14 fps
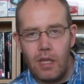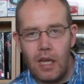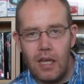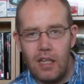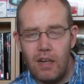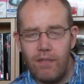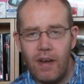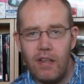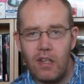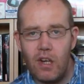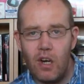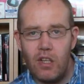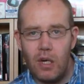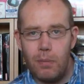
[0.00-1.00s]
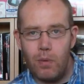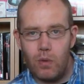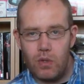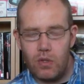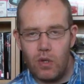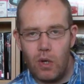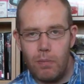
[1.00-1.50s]
and I found the guy that I bought
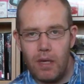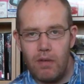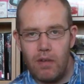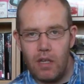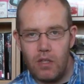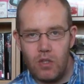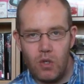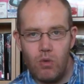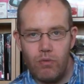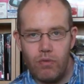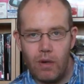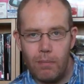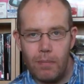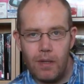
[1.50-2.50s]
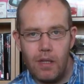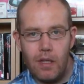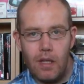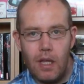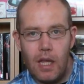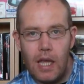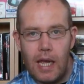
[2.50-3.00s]
Siberia 2 from,
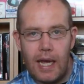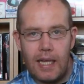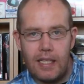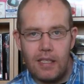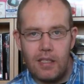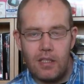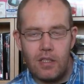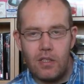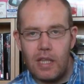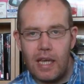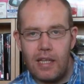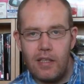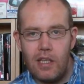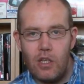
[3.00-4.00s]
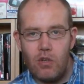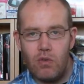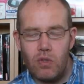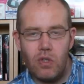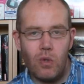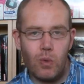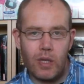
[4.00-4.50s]
and that Ninja
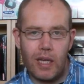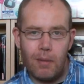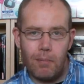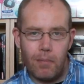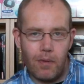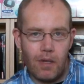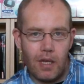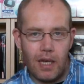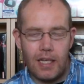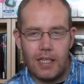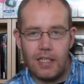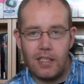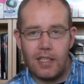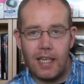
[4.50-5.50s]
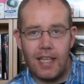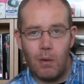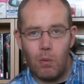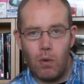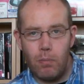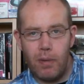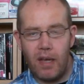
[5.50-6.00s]
Assault game. As I say, they
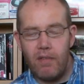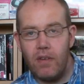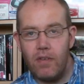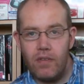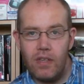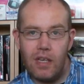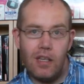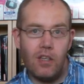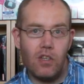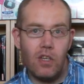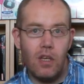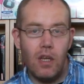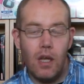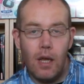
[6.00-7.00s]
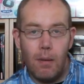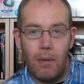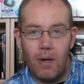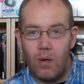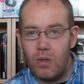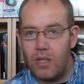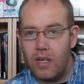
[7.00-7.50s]
were £1.50 each. But I
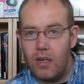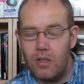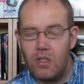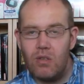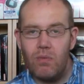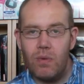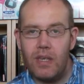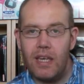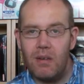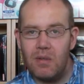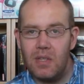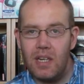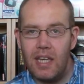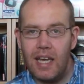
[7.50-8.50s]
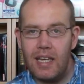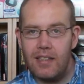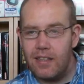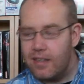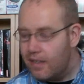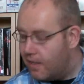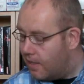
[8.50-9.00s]
also noticed something else that he had,
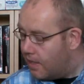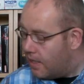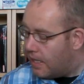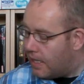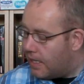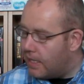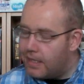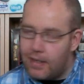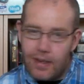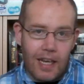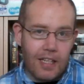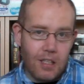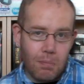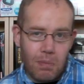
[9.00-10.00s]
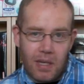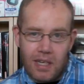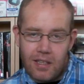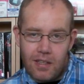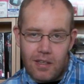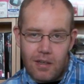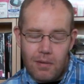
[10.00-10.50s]
and I had to pick
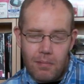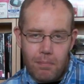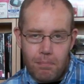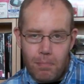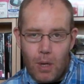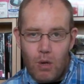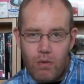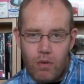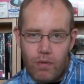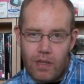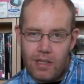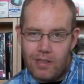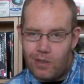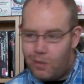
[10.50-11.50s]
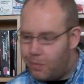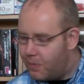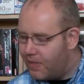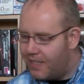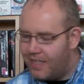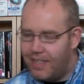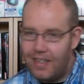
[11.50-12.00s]
both of these up.
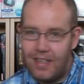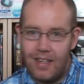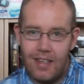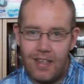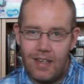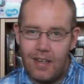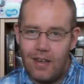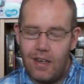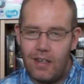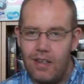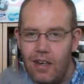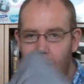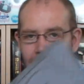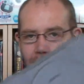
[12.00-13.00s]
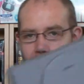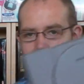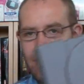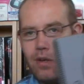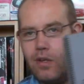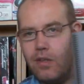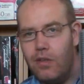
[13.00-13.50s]
I got
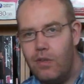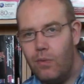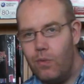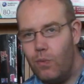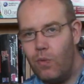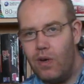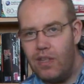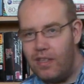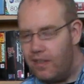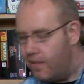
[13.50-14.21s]
1,